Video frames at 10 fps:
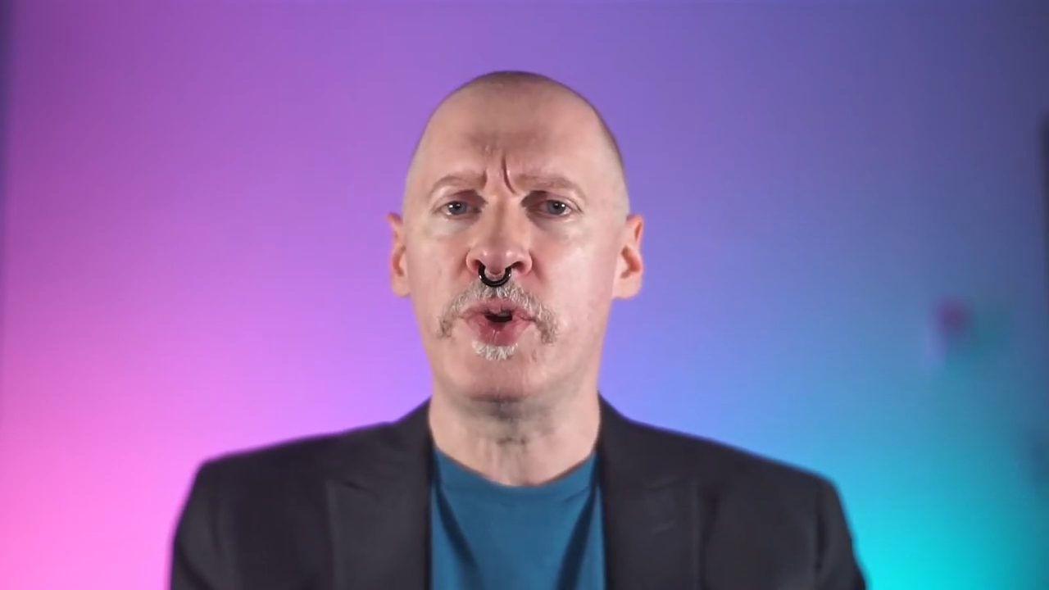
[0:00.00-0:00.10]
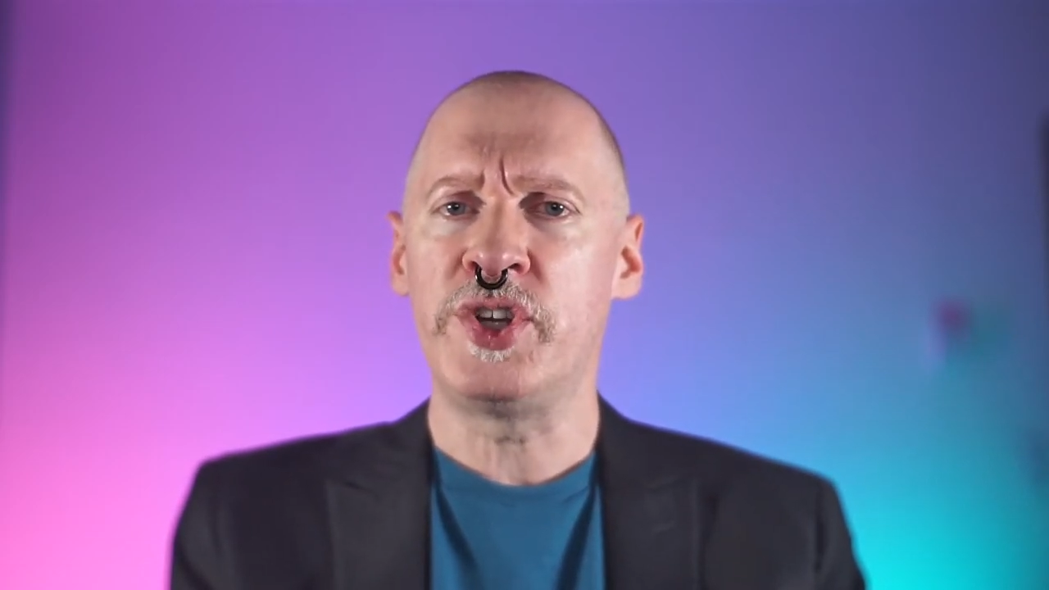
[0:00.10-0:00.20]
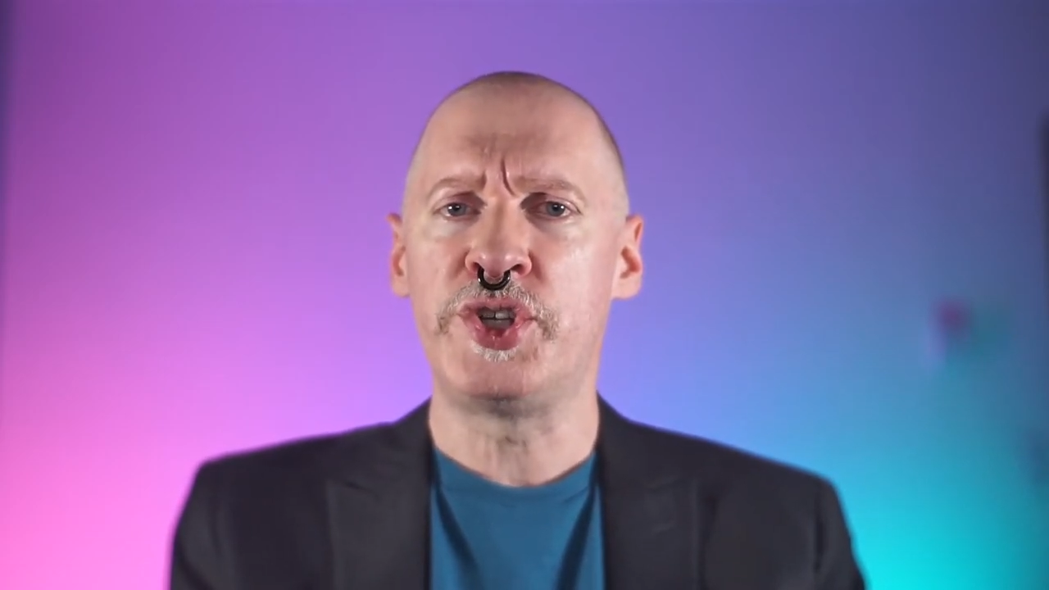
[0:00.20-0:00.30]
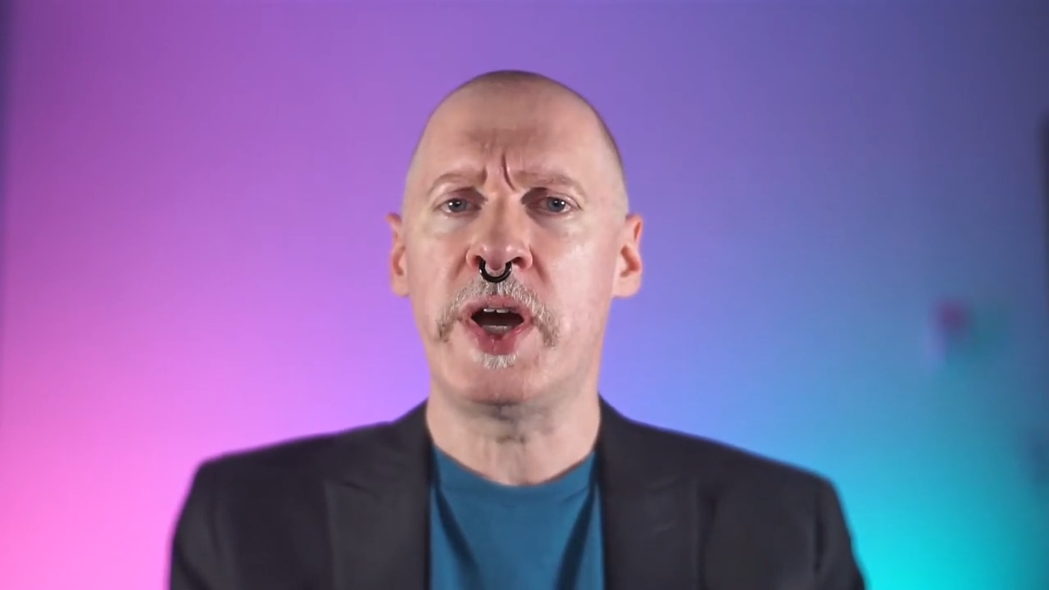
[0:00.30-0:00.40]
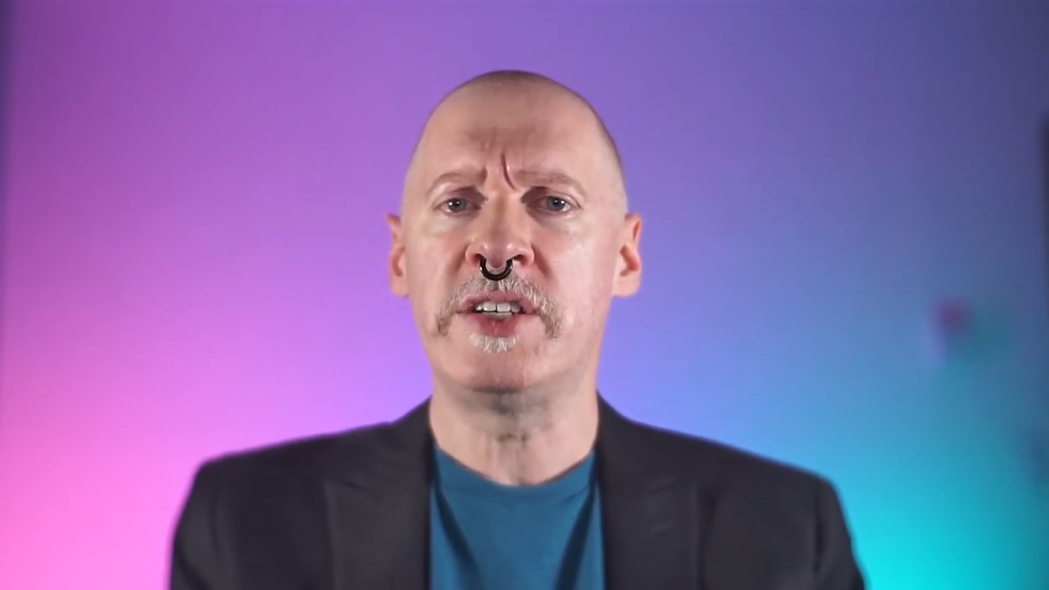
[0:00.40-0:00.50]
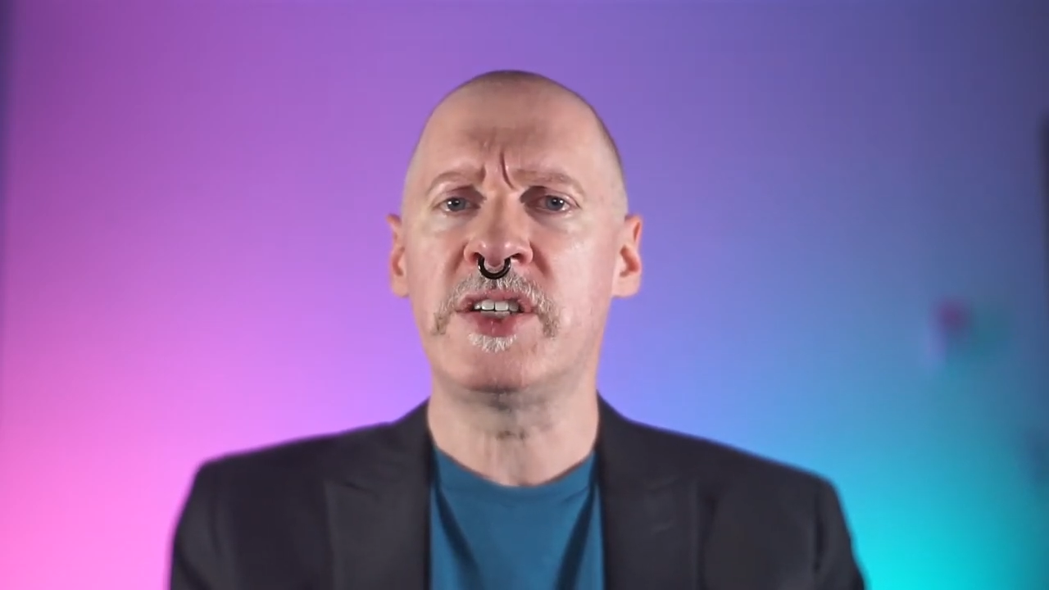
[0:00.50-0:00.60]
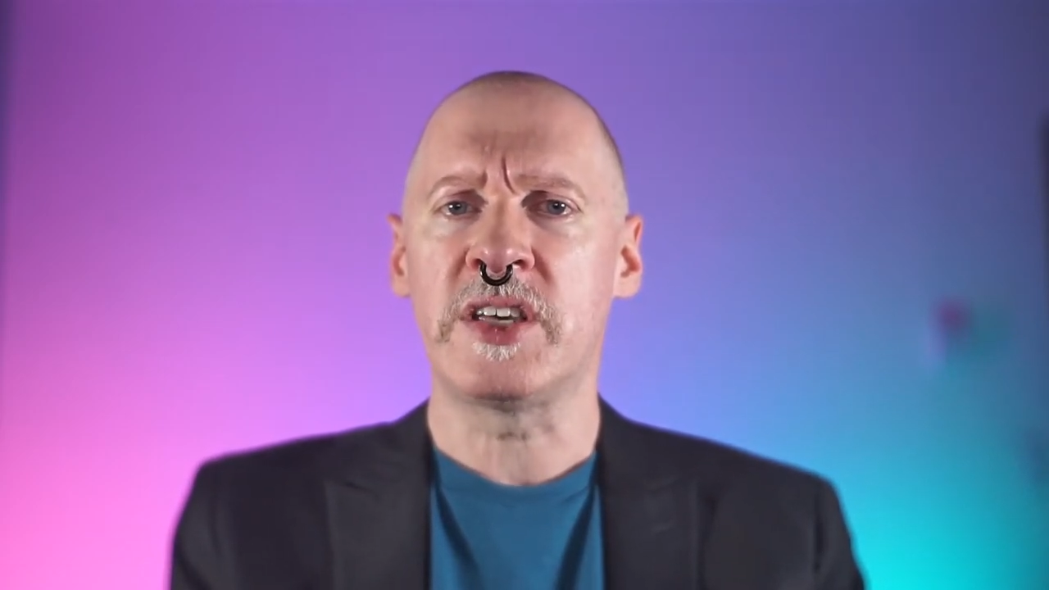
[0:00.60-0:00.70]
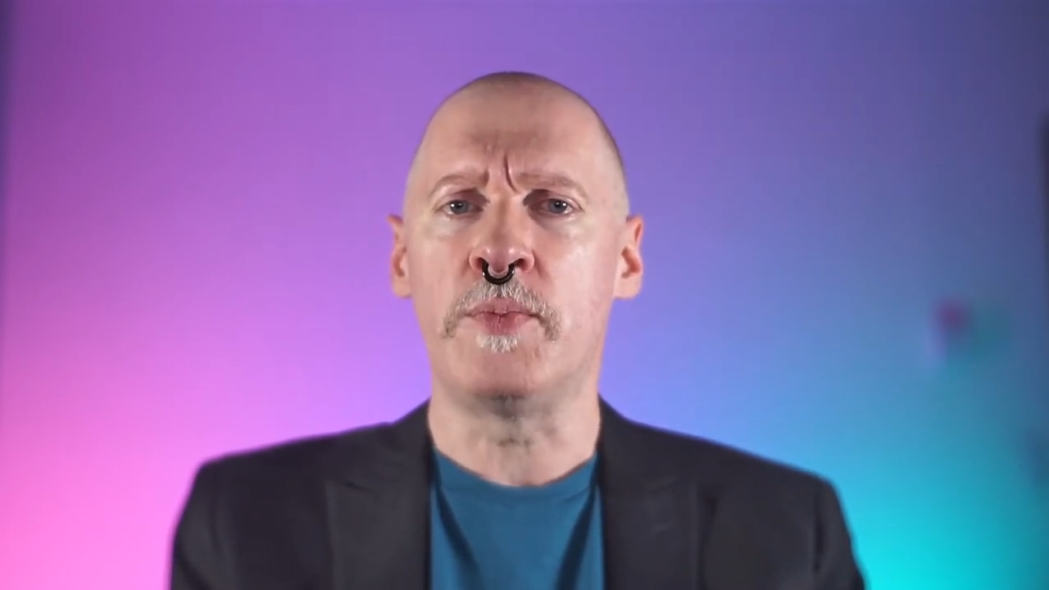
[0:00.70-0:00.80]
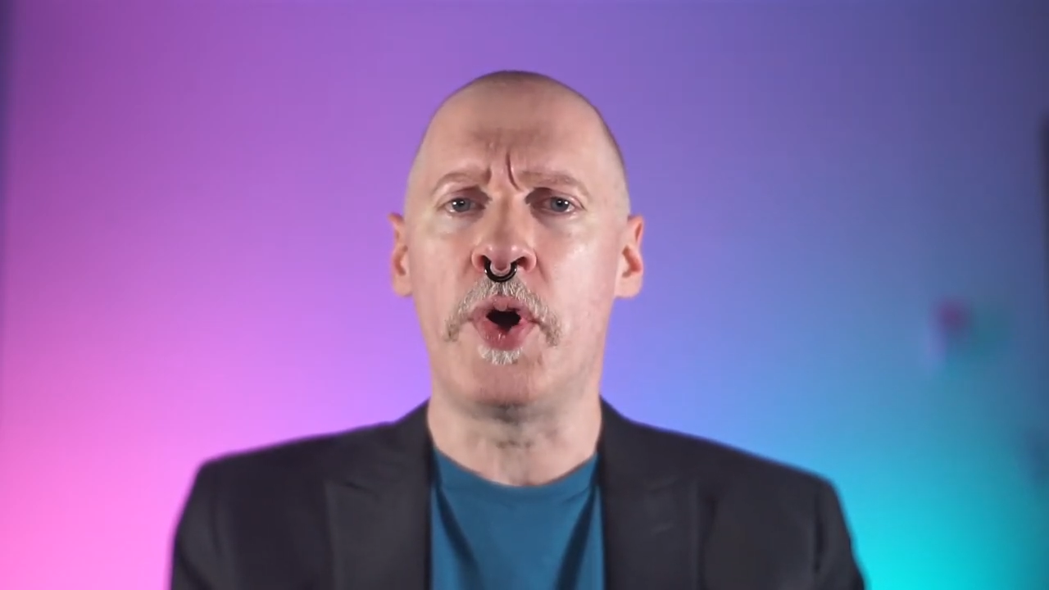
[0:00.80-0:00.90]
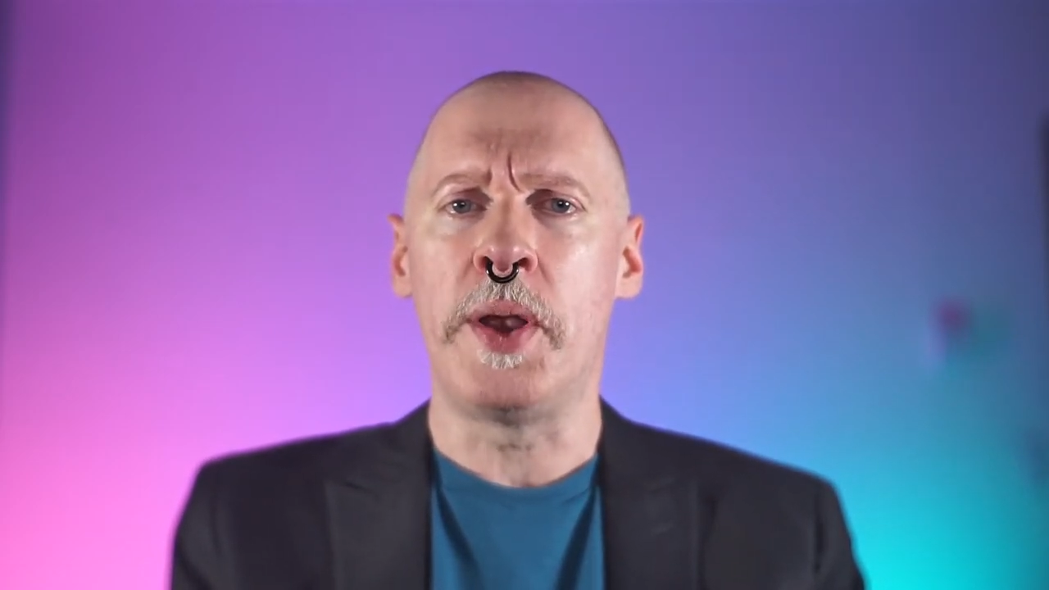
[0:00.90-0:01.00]
would judge
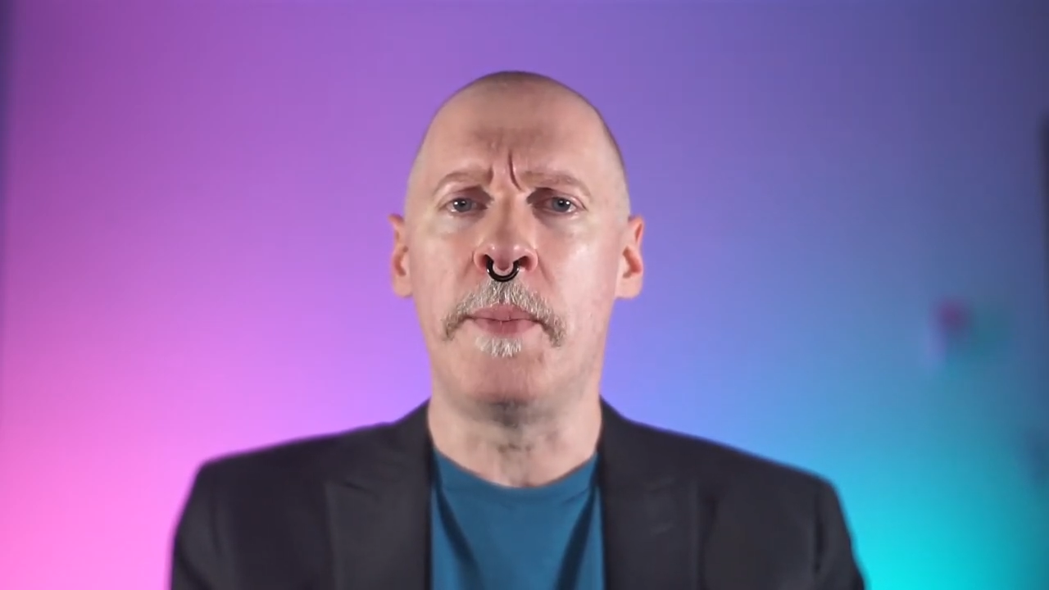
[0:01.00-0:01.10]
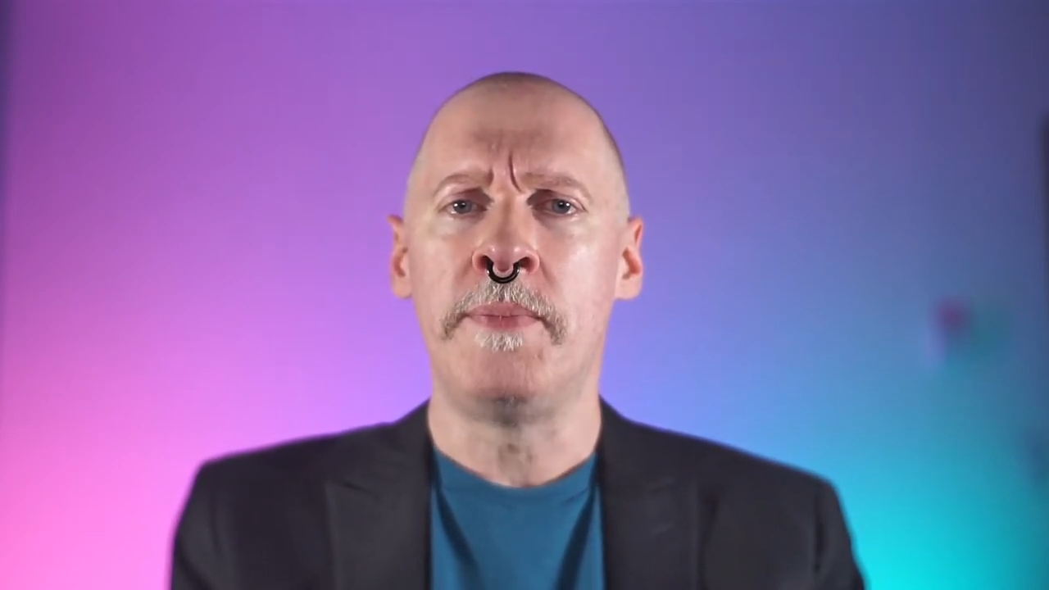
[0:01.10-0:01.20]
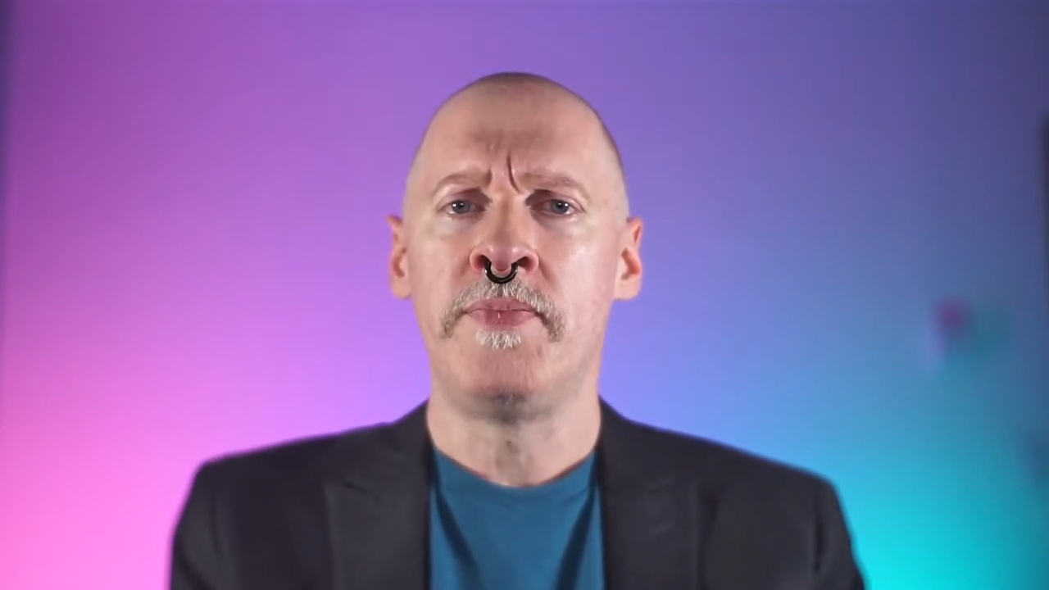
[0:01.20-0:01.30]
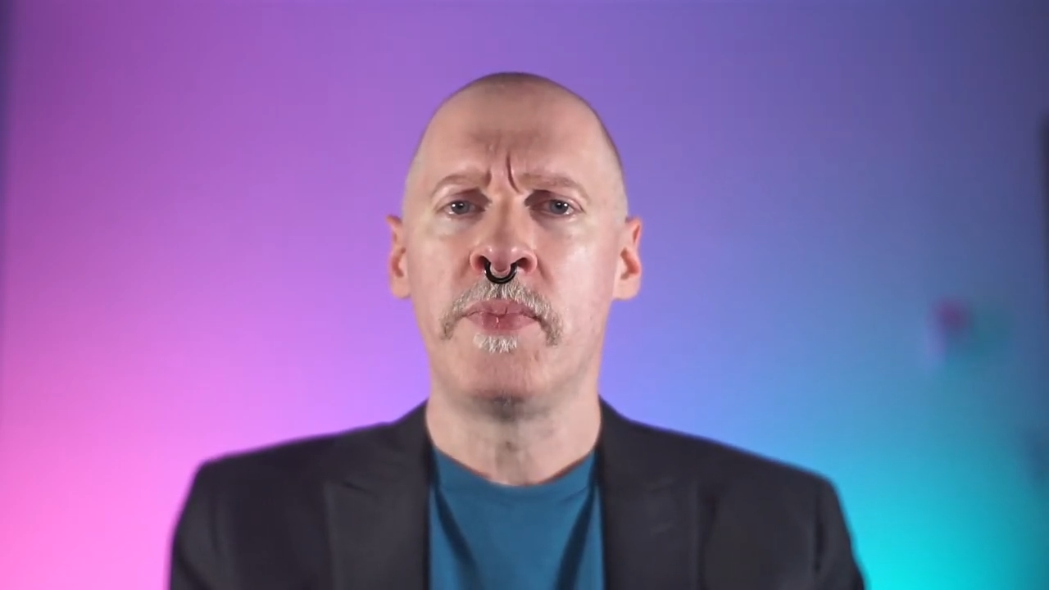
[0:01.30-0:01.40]
someone